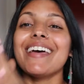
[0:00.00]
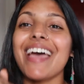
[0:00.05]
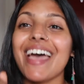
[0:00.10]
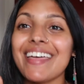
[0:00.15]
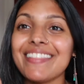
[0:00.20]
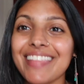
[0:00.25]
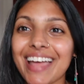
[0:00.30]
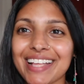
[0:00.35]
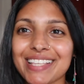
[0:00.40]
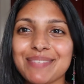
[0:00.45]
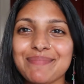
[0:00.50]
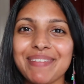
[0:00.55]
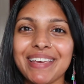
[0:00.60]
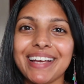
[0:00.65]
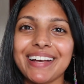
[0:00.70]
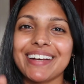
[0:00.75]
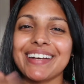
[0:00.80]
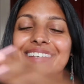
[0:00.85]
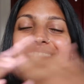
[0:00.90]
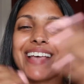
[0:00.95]
And that's
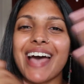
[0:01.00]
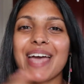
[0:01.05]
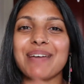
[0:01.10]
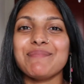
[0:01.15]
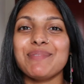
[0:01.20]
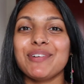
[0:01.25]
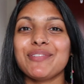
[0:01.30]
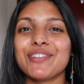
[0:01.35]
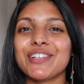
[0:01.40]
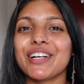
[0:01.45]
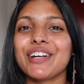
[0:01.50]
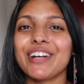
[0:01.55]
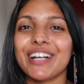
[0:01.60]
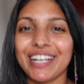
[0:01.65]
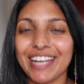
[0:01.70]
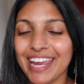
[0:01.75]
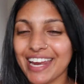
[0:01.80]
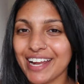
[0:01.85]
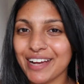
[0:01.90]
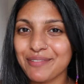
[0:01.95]
because I moved to
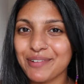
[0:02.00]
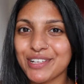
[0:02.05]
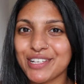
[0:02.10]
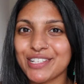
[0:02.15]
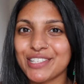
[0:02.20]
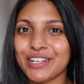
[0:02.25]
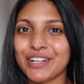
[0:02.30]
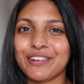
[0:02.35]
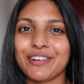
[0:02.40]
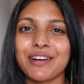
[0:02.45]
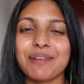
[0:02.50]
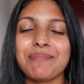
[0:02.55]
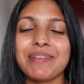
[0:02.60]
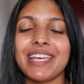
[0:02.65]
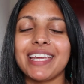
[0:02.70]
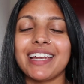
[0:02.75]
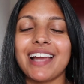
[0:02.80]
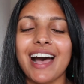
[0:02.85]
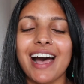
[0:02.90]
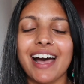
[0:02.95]
Grenada, which is a
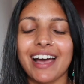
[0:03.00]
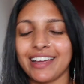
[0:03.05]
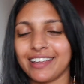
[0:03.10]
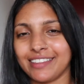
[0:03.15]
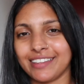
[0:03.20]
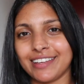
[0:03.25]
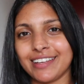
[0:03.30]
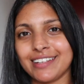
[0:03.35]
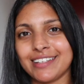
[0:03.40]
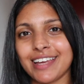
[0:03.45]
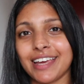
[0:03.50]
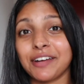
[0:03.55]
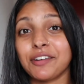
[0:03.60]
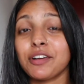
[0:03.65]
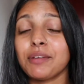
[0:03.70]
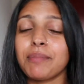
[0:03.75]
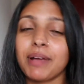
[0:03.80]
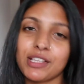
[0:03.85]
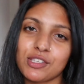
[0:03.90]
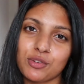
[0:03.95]
Caribbean island. I go
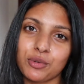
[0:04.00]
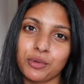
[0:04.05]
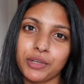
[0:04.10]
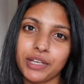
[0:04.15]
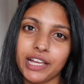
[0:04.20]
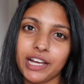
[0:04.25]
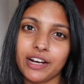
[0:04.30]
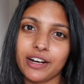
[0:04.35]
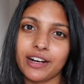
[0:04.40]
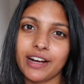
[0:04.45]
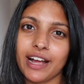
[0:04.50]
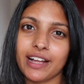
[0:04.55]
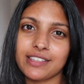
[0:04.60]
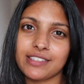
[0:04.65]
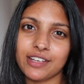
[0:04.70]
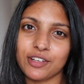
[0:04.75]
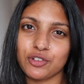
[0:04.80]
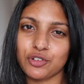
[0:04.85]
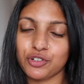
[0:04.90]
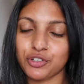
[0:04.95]
to med school here at
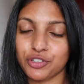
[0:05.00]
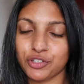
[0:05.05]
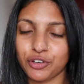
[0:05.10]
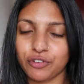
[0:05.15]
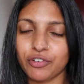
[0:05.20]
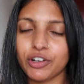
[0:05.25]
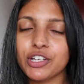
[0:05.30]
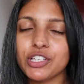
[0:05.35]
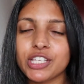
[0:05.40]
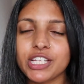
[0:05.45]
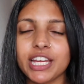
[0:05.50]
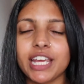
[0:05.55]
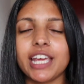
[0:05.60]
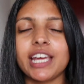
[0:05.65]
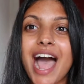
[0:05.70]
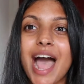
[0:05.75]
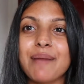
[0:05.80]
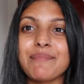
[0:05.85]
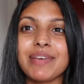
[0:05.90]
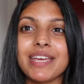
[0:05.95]
St. George's University.
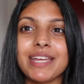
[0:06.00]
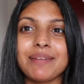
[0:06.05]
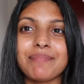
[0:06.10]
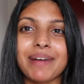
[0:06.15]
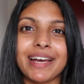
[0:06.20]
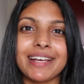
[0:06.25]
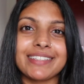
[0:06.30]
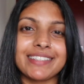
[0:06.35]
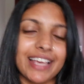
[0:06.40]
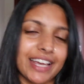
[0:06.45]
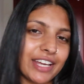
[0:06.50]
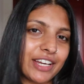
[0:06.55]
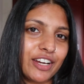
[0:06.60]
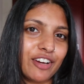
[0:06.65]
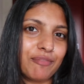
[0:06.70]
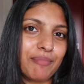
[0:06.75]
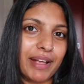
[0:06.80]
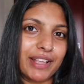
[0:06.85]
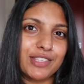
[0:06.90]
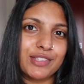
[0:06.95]
I'm in my second year
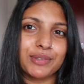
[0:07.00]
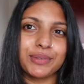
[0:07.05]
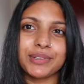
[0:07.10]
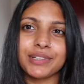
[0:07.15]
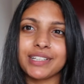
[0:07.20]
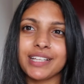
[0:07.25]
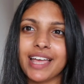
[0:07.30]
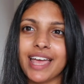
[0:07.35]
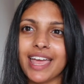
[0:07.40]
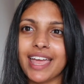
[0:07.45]
of med school